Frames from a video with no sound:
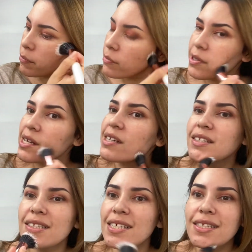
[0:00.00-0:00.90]
Yeah,
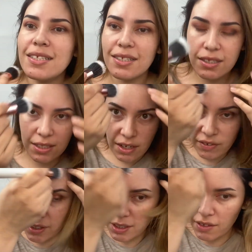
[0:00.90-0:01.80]
these
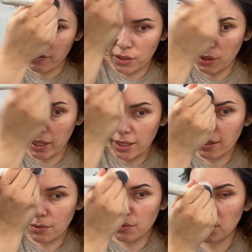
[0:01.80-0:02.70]
definitely feel
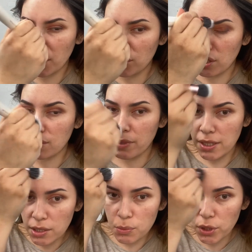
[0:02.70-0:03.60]
like BH
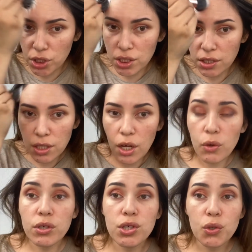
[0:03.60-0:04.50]
Cosmetics brushes,
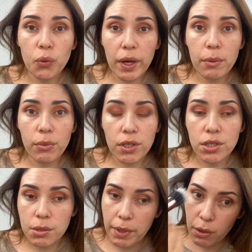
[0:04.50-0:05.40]
which are great brushes, by the